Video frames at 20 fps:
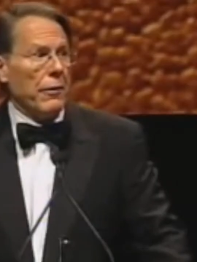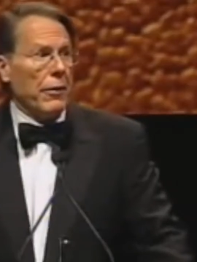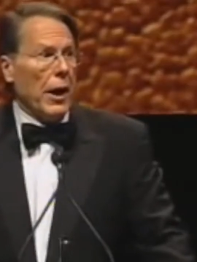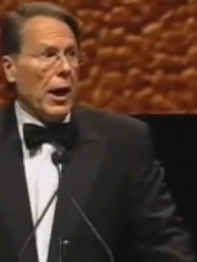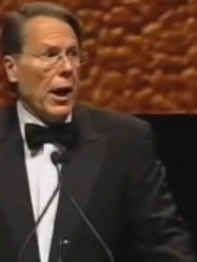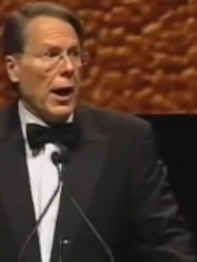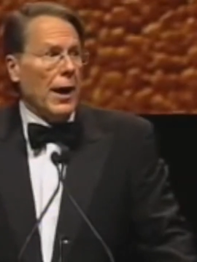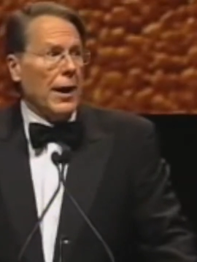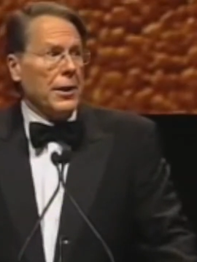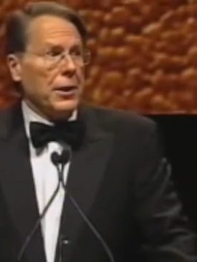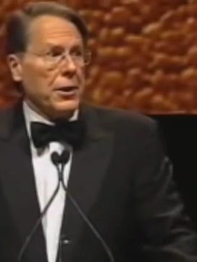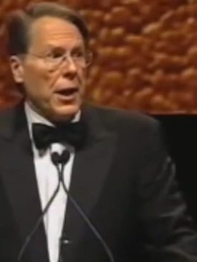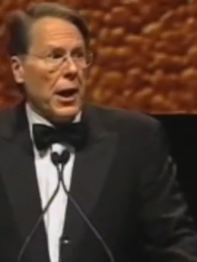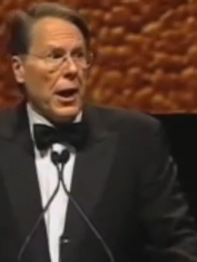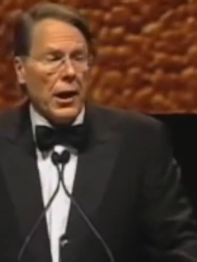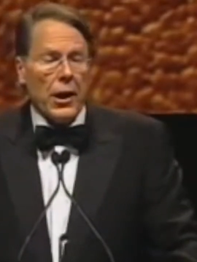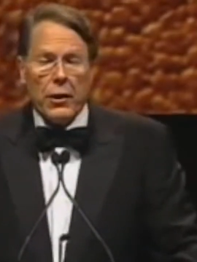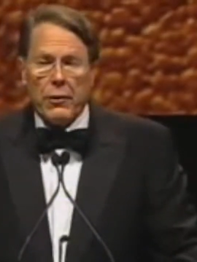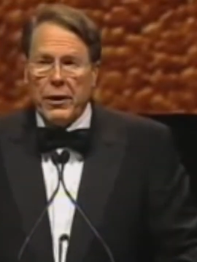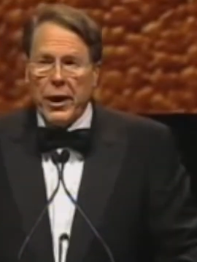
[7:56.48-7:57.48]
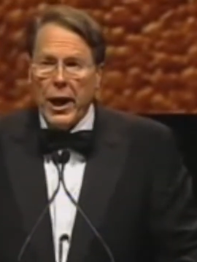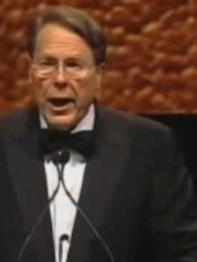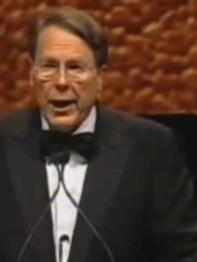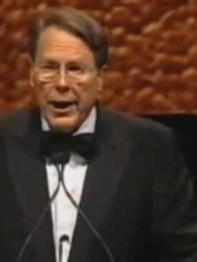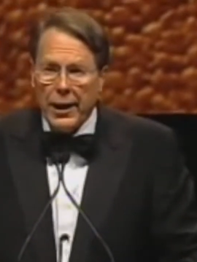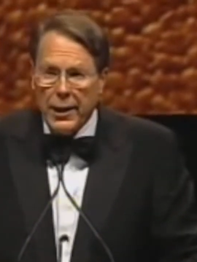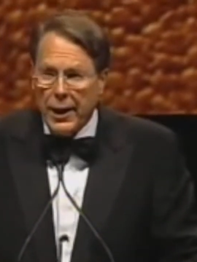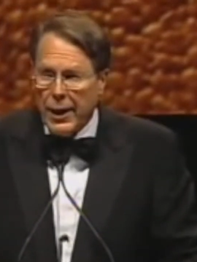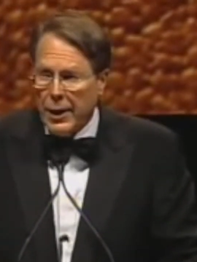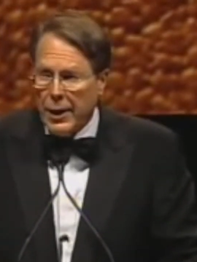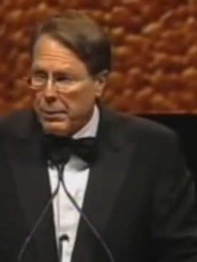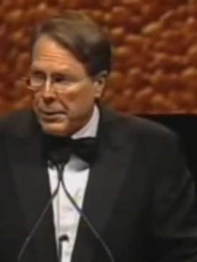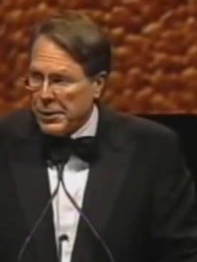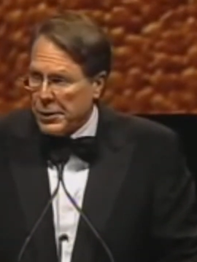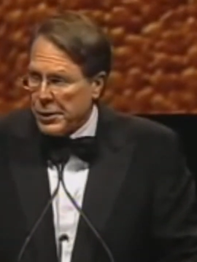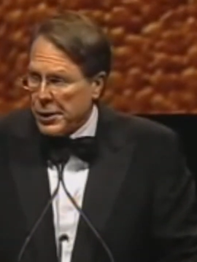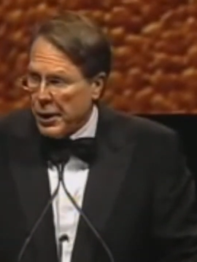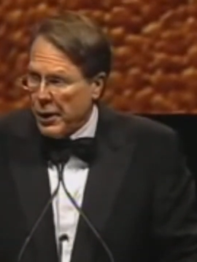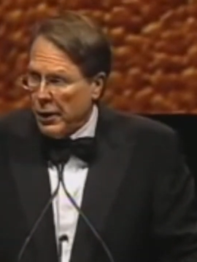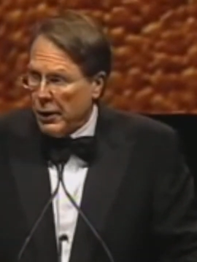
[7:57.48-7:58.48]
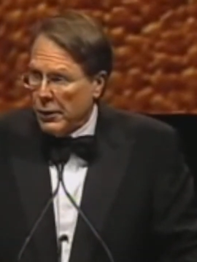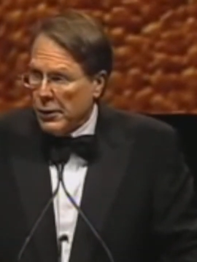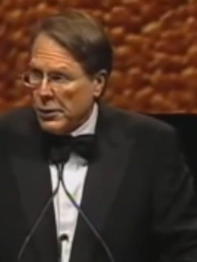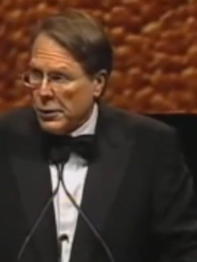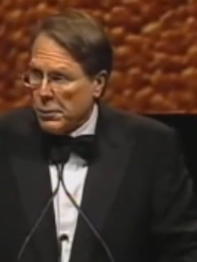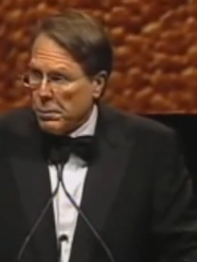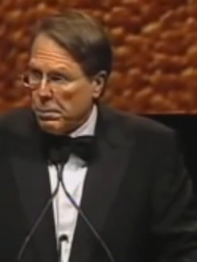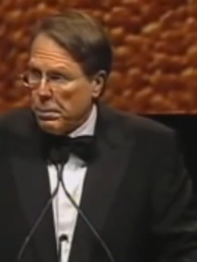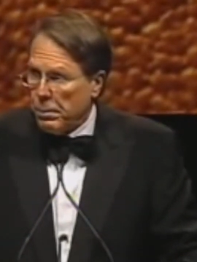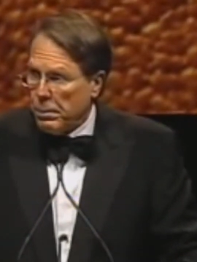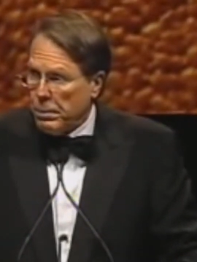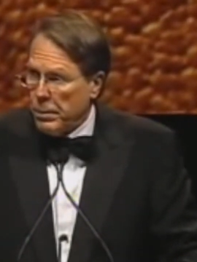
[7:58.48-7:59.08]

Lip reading: when I get back from my